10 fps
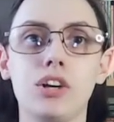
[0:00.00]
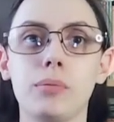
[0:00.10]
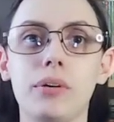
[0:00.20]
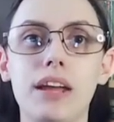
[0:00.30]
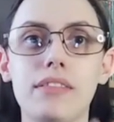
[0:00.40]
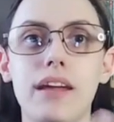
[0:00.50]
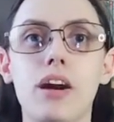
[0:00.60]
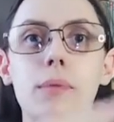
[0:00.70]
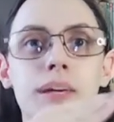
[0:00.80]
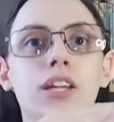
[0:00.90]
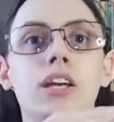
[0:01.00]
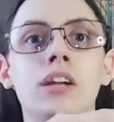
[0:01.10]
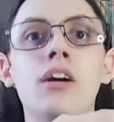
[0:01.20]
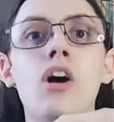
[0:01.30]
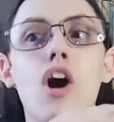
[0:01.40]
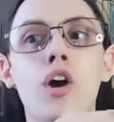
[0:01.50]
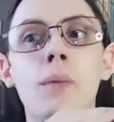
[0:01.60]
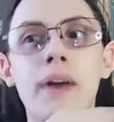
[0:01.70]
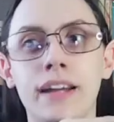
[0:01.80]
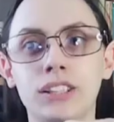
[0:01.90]
You're putting their opinion on a
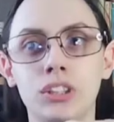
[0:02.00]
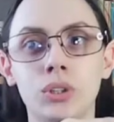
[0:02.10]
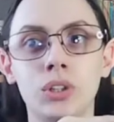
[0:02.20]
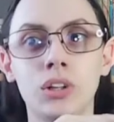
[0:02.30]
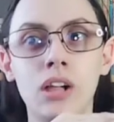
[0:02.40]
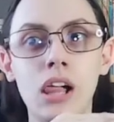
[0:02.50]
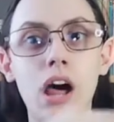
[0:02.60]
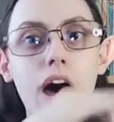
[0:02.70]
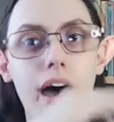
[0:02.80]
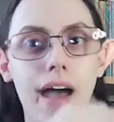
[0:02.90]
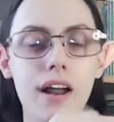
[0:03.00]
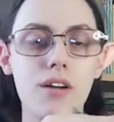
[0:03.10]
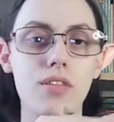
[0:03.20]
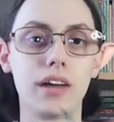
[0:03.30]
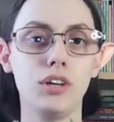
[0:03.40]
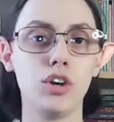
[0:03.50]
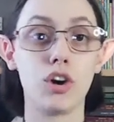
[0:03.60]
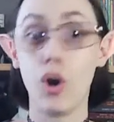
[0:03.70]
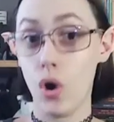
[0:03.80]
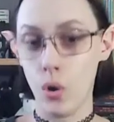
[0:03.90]
pedestal higher than
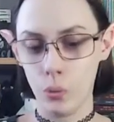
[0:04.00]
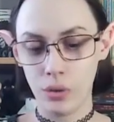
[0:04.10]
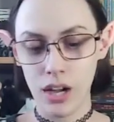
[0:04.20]
your own